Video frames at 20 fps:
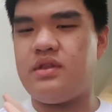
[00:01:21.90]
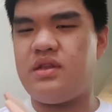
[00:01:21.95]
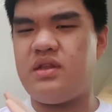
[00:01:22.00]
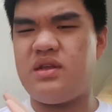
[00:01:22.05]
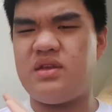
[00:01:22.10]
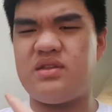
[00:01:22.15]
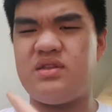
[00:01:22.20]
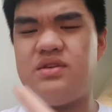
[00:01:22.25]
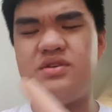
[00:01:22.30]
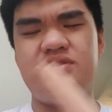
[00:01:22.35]

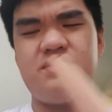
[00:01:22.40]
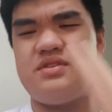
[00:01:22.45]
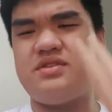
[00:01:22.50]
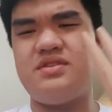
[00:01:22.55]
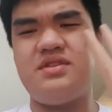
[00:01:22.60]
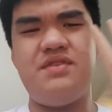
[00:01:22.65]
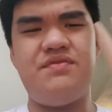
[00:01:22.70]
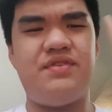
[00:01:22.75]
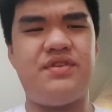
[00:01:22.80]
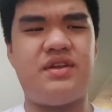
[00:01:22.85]
Like, there's
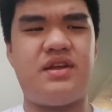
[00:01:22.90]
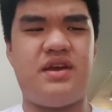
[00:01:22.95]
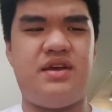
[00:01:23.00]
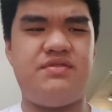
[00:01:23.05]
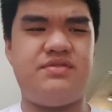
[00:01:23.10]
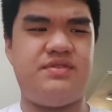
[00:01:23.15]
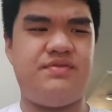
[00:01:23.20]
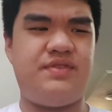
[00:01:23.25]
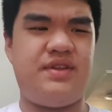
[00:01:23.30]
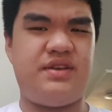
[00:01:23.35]
different
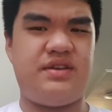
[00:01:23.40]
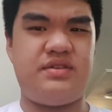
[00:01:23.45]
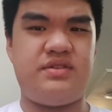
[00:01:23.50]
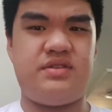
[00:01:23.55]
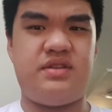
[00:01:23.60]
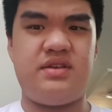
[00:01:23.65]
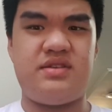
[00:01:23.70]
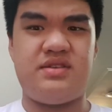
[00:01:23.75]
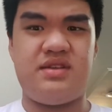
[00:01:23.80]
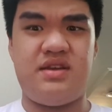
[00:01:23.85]
kinds of like
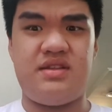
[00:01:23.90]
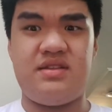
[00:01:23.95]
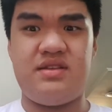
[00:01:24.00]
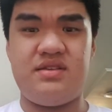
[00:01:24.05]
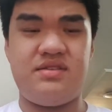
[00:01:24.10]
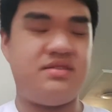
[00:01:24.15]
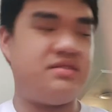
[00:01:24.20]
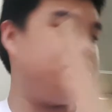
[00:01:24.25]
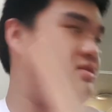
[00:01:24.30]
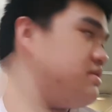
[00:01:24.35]
sticks like
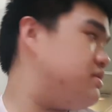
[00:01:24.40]
this.